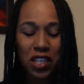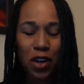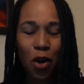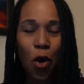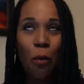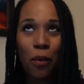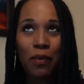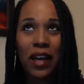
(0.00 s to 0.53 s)
I
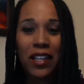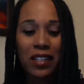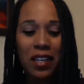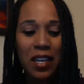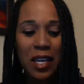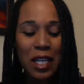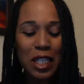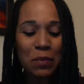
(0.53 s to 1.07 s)
hope I'm not
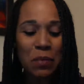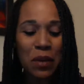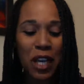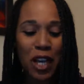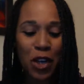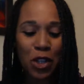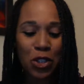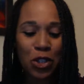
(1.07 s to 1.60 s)
speaking
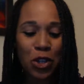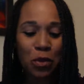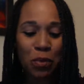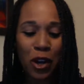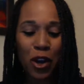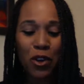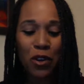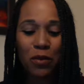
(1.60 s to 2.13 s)
out of turn,
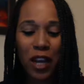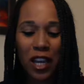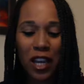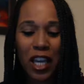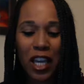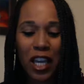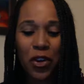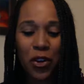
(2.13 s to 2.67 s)
but
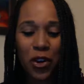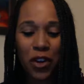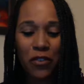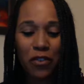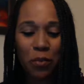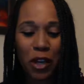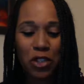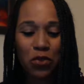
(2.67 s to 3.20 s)
again, her
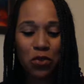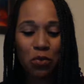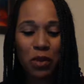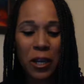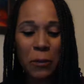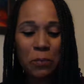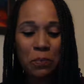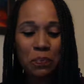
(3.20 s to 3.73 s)
information will be